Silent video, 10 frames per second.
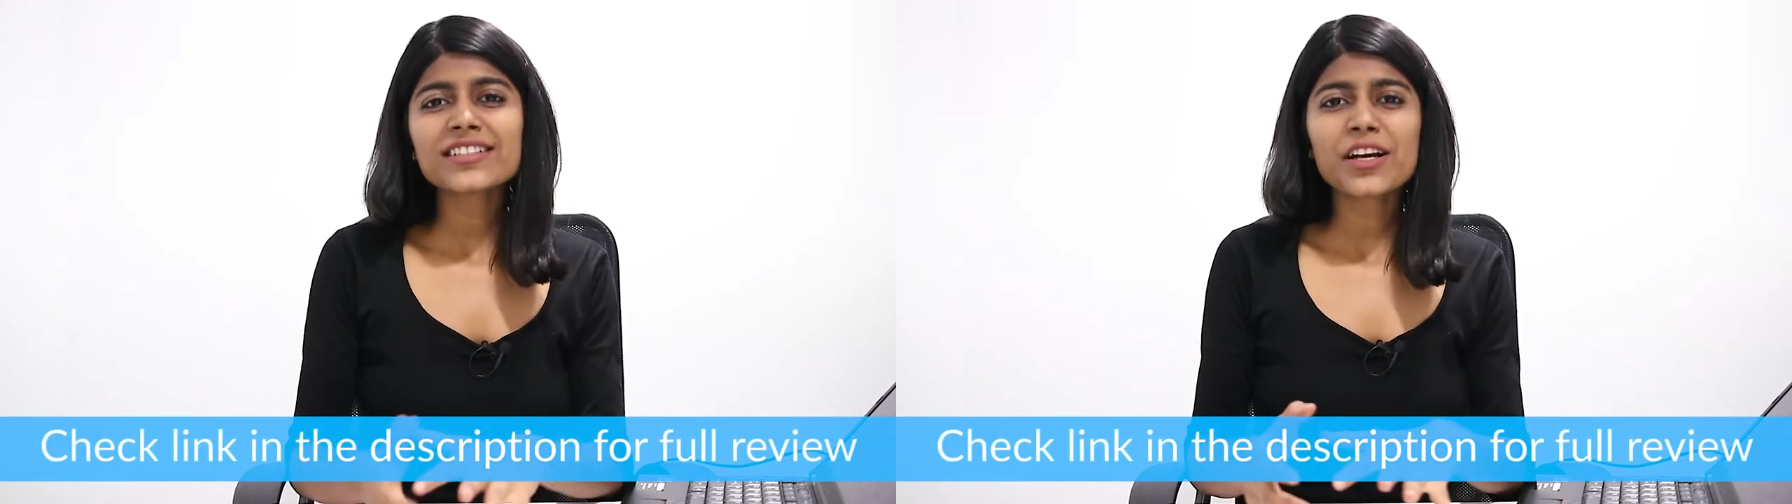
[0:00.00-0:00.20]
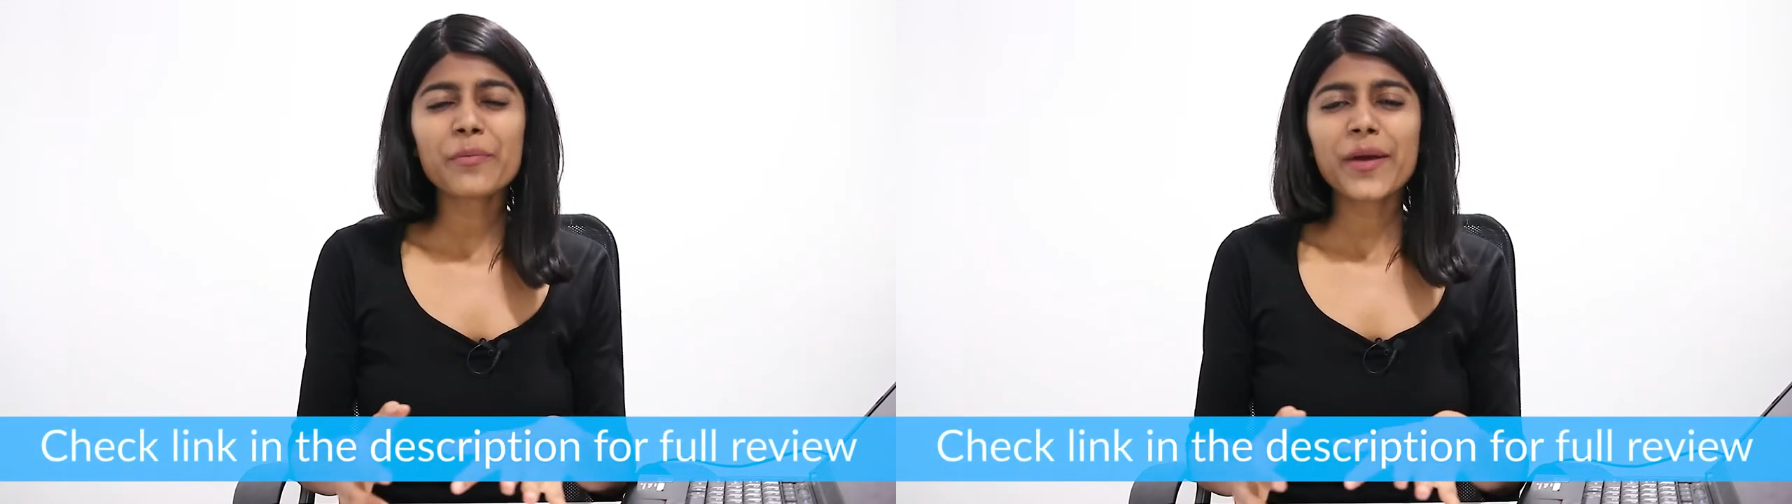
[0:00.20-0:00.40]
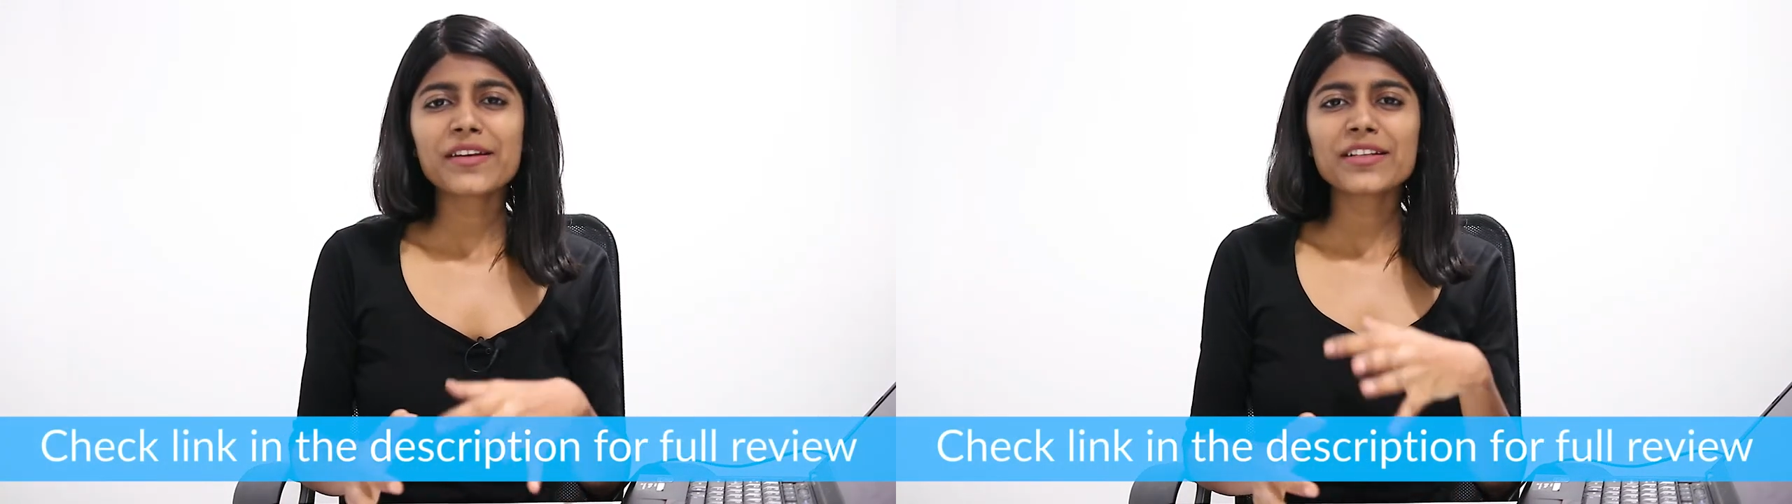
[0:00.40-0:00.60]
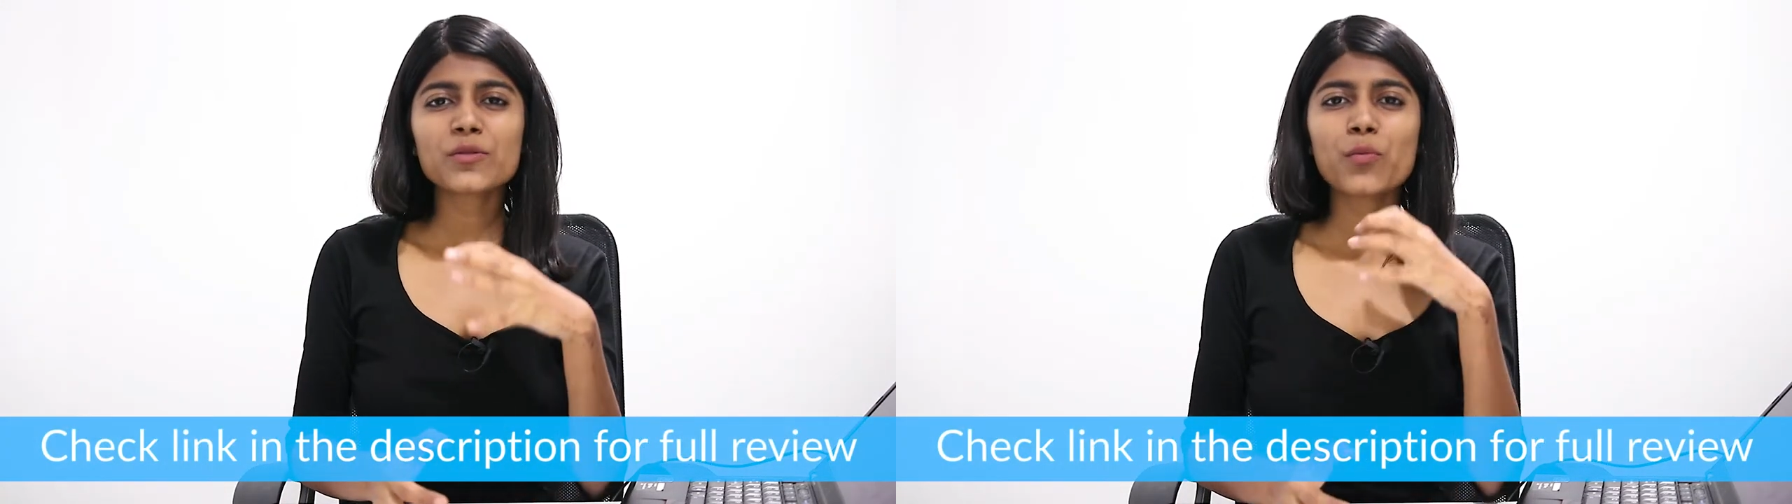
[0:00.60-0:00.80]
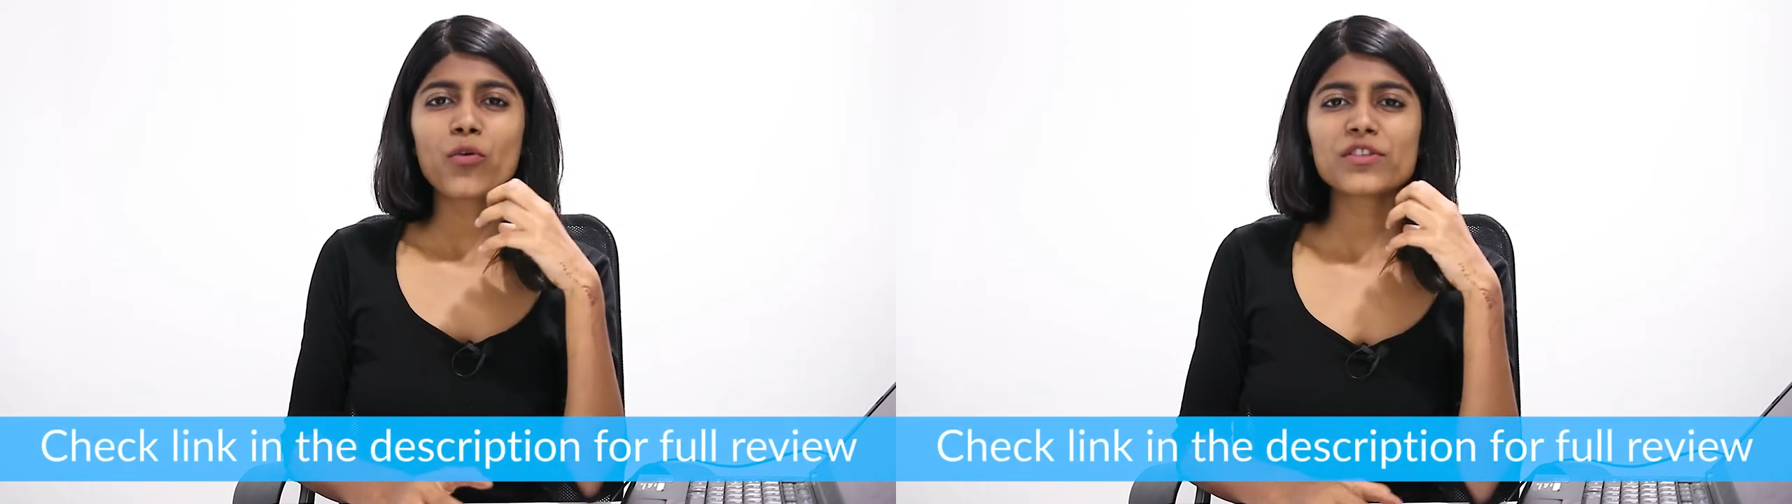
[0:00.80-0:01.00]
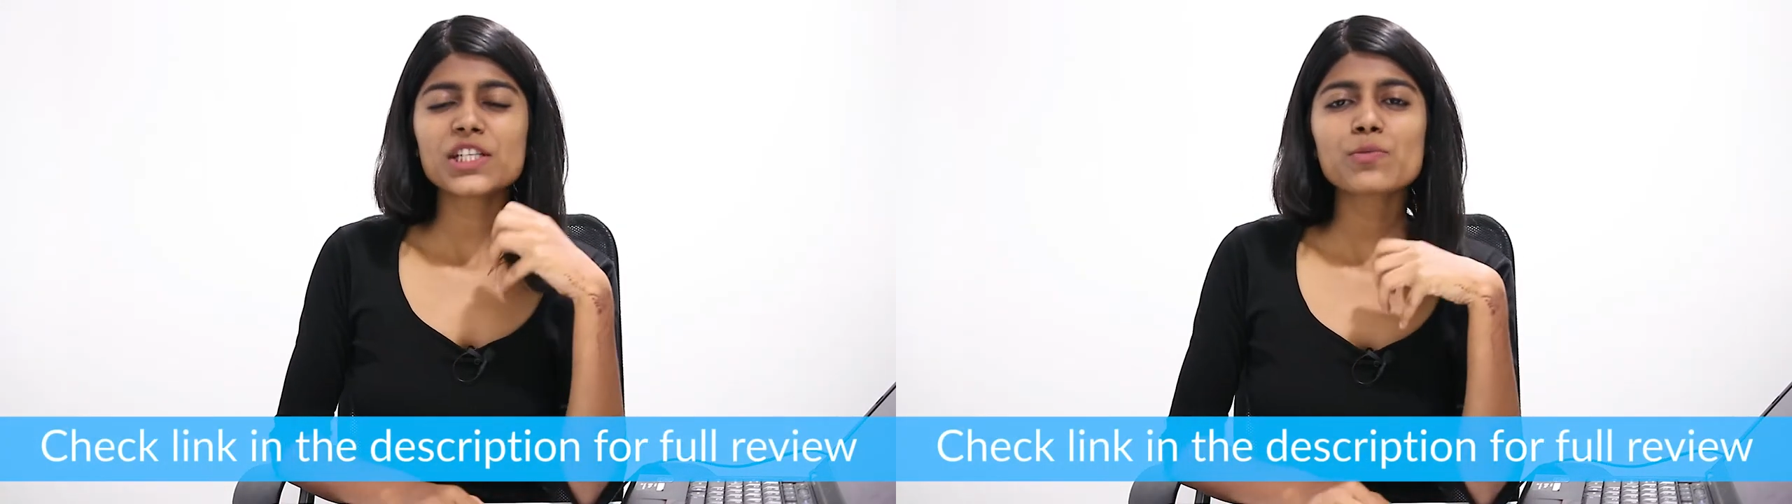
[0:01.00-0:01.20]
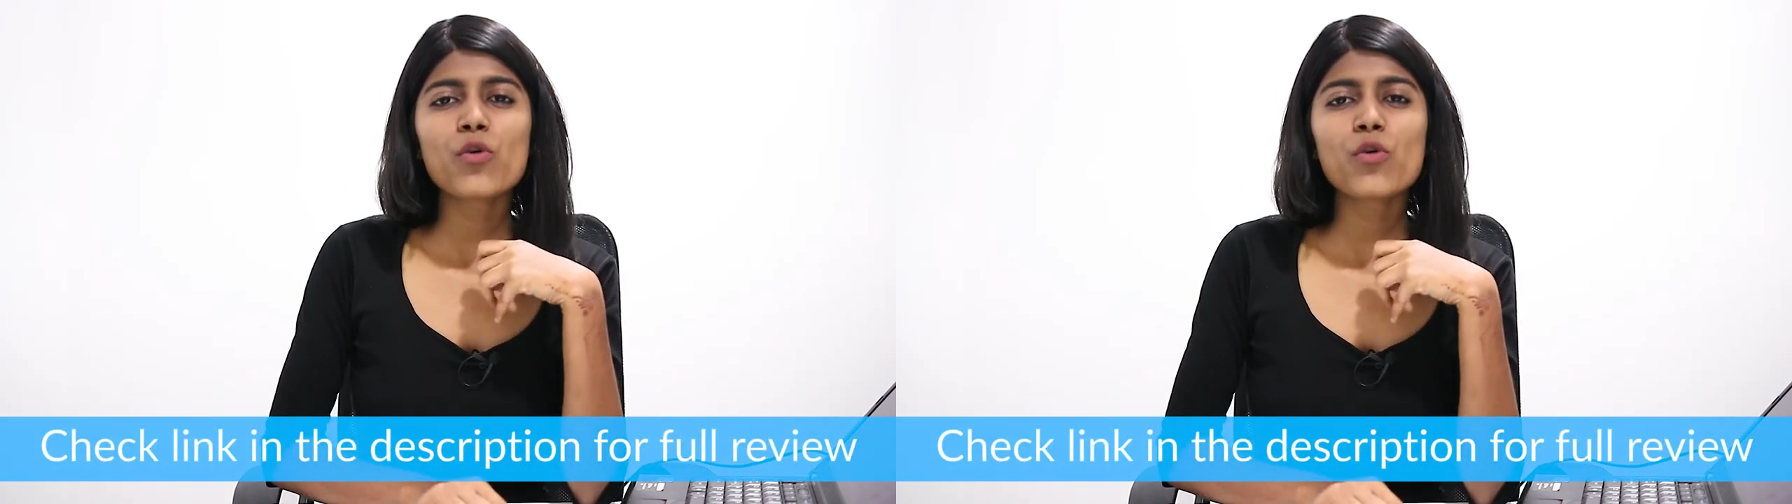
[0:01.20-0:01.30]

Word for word: in comparing the portrait